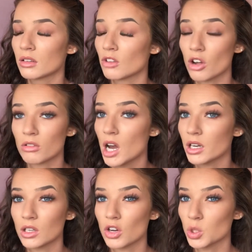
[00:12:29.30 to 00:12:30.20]
Not
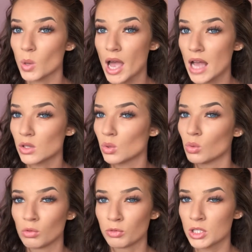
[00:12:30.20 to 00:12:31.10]
in a nice way at
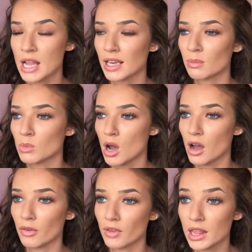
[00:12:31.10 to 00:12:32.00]
all, slagging me
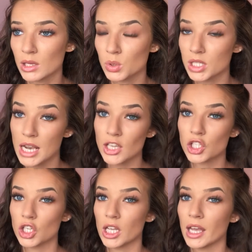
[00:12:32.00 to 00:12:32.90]
off. And this was
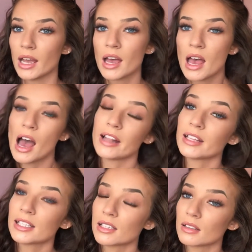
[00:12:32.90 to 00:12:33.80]
last year, and
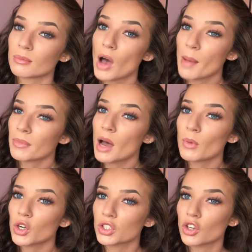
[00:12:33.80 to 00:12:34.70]
this is, I'm not
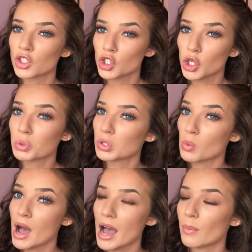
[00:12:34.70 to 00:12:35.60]
my size due to
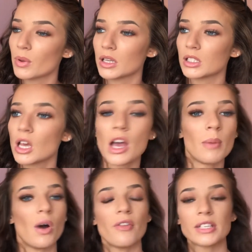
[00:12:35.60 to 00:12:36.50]
what happened,
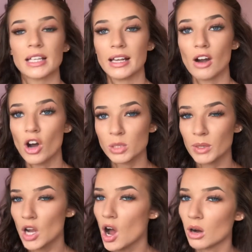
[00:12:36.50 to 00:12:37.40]
but obviously I
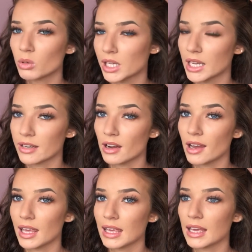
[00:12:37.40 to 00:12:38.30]
spent a whole year
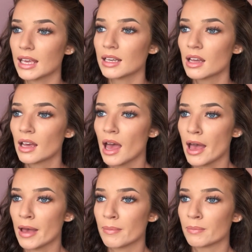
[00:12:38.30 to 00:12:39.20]
not eating
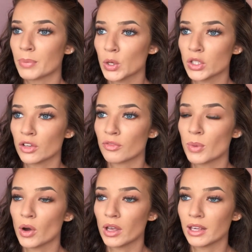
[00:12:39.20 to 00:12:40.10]
because of
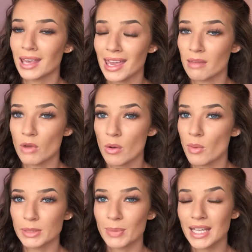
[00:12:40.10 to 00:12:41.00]
my chemo. I
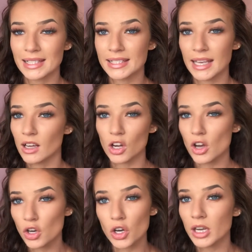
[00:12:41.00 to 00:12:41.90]
was being sick,
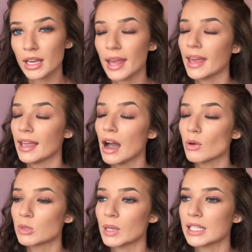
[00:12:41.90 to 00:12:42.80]
like, I couldn't eat. I
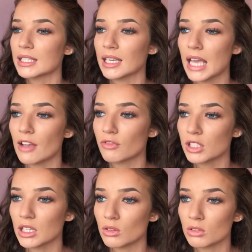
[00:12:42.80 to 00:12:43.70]
was being sick every
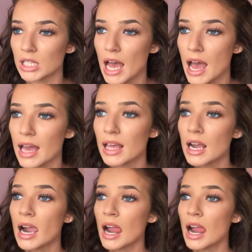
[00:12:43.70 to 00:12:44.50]
single day.